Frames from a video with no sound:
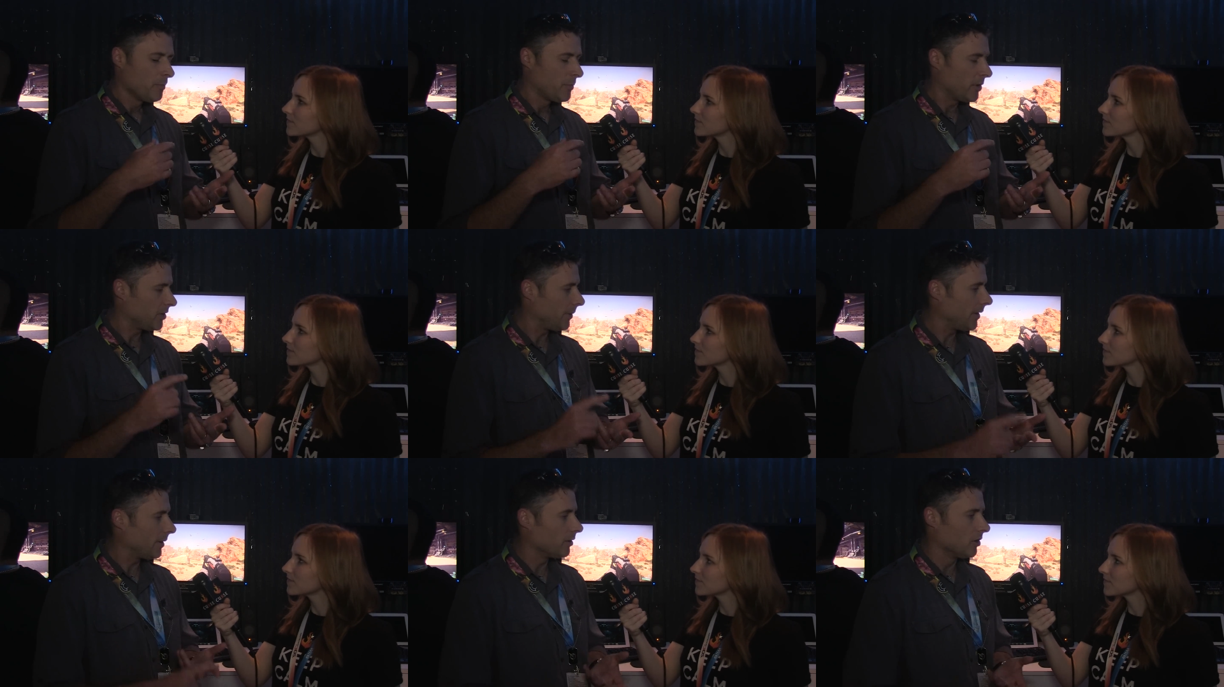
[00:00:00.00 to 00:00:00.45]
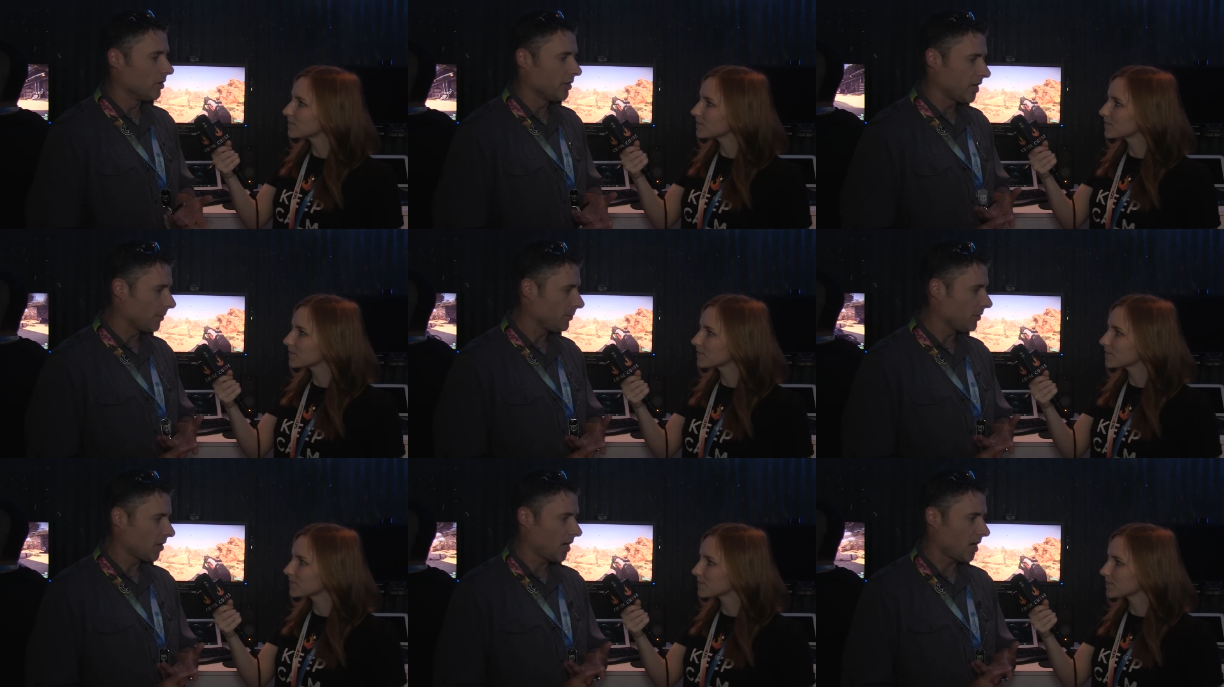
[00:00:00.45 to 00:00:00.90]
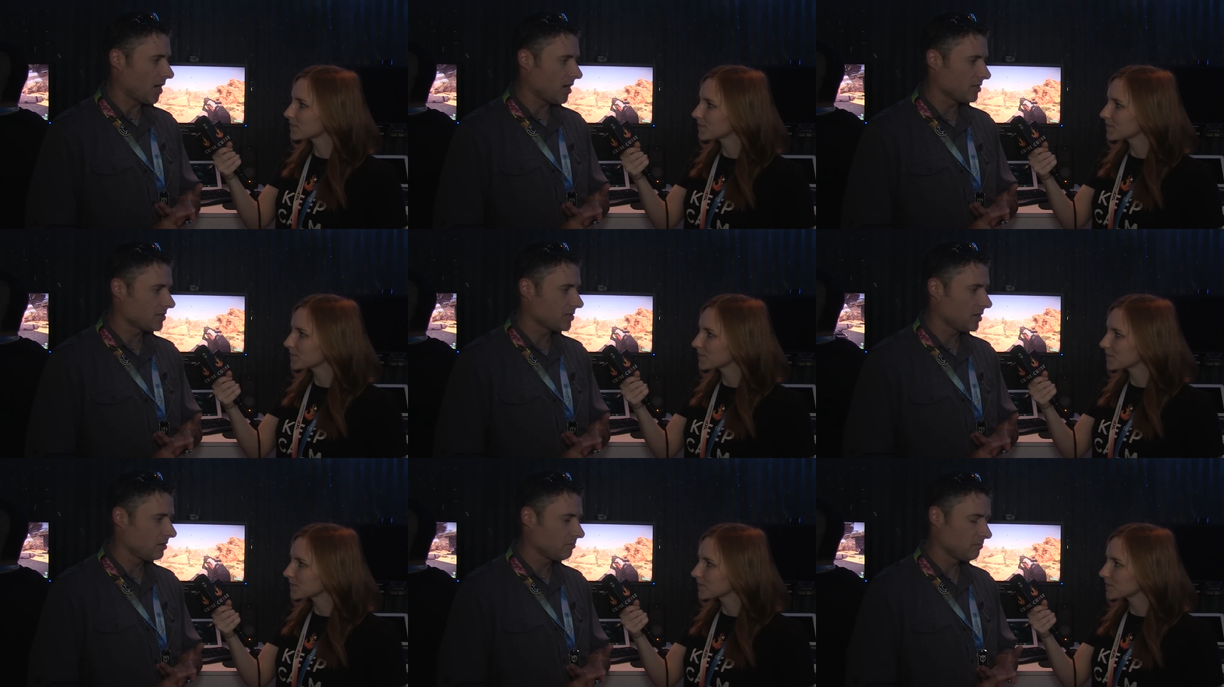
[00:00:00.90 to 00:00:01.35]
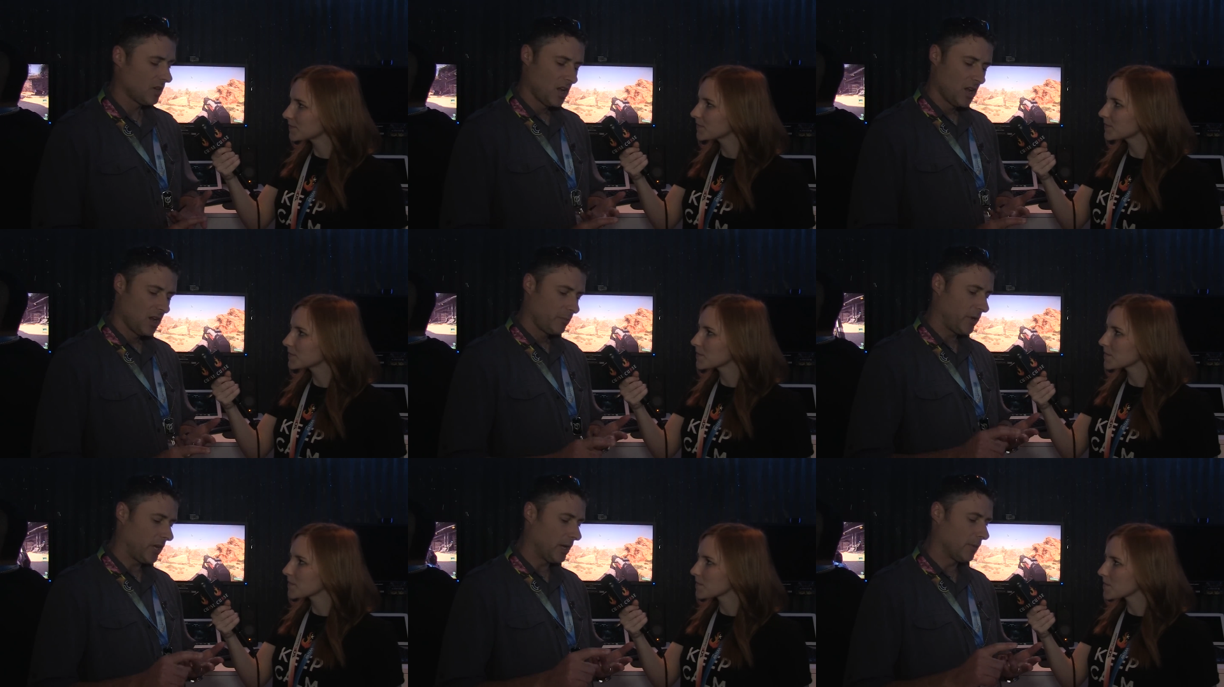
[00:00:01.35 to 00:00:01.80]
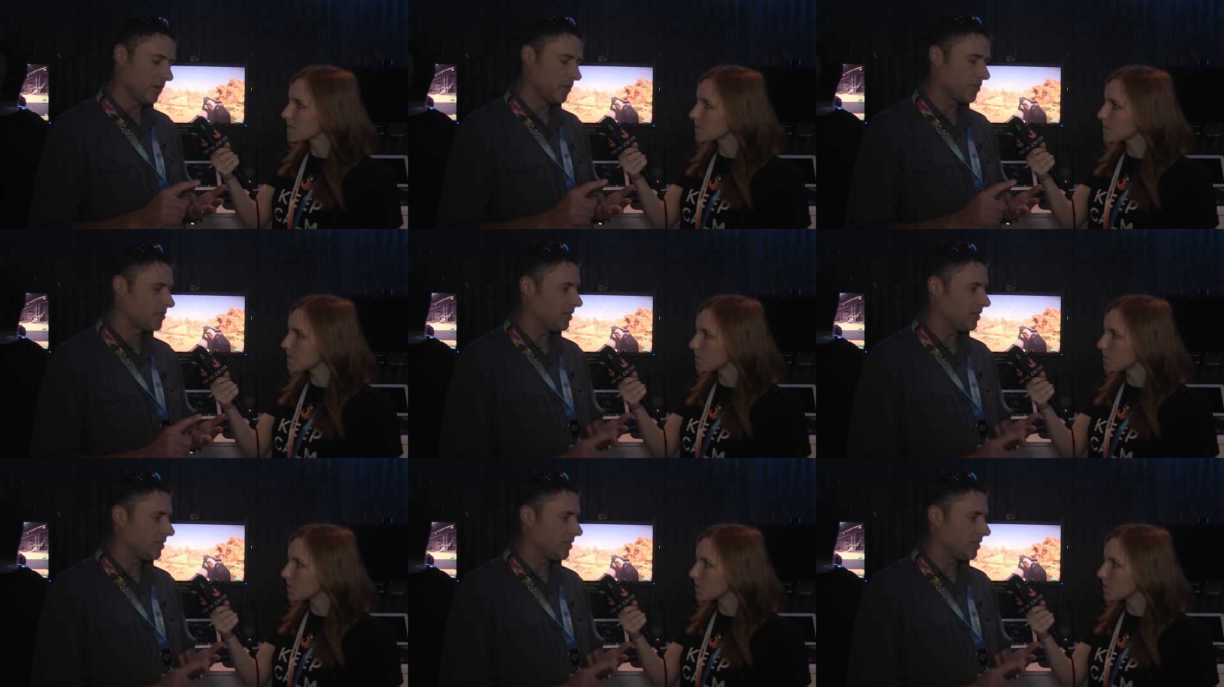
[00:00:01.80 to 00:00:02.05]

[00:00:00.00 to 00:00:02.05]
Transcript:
Speaker 1: but you'll be able to look up your character, be able to